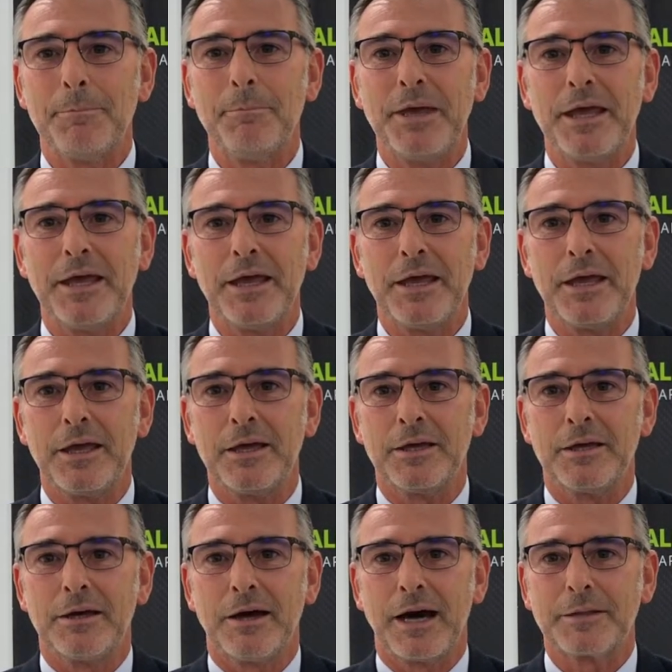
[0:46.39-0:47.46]
be
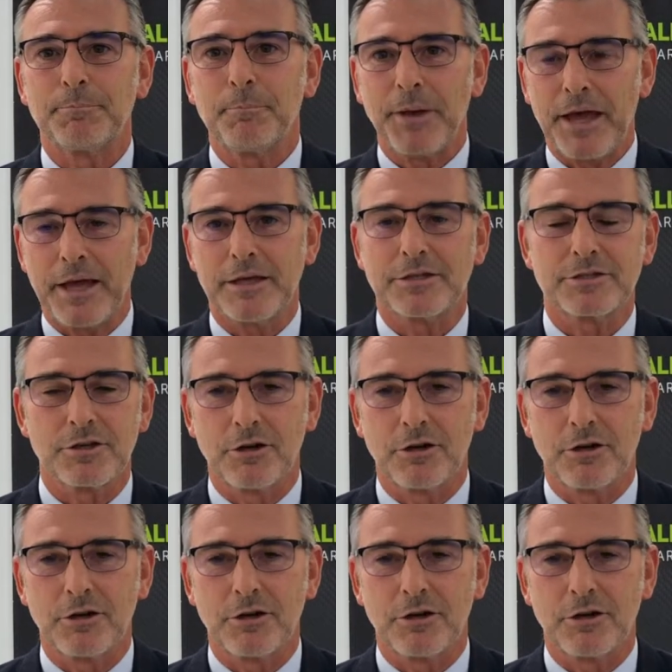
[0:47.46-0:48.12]
at pace